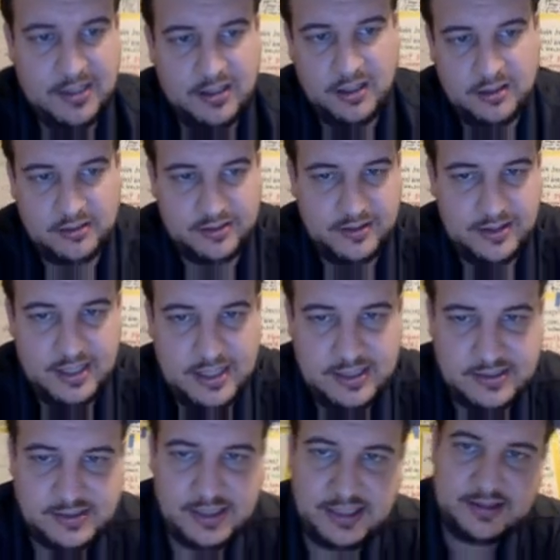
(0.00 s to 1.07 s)
ugly
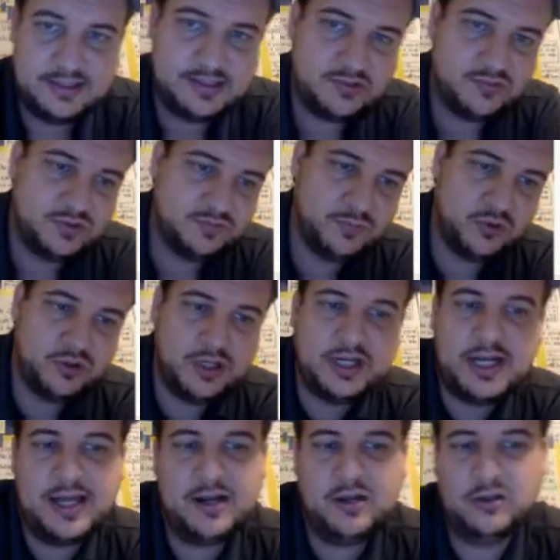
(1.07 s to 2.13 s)
things like this was boring,
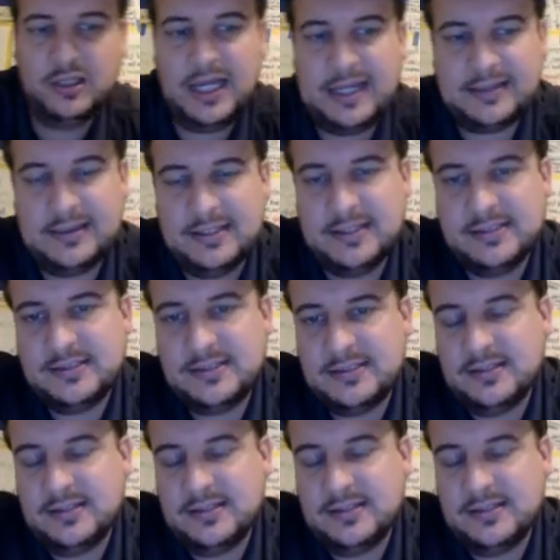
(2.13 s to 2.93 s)
I don't like this.